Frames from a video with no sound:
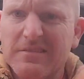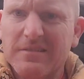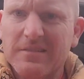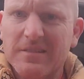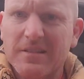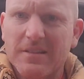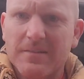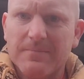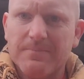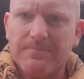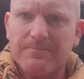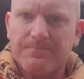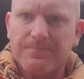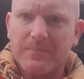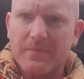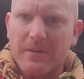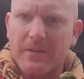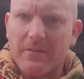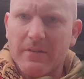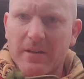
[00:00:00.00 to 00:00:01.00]
Okay,
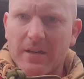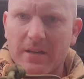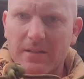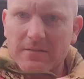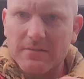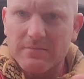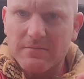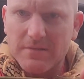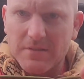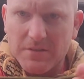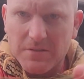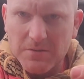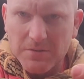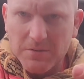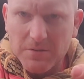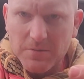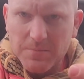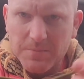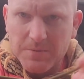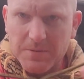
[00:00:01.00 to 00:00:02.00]
now I got the two
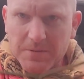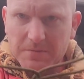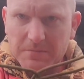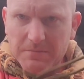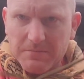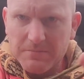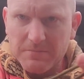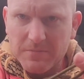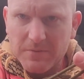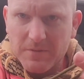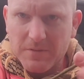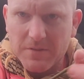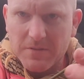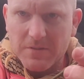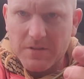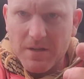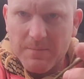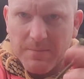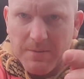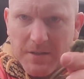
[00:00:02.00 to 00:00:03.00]
loops with
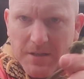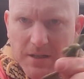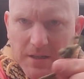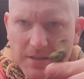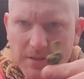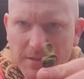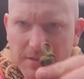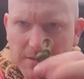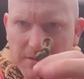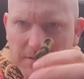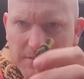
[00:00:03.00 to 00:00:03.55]
stopper knots,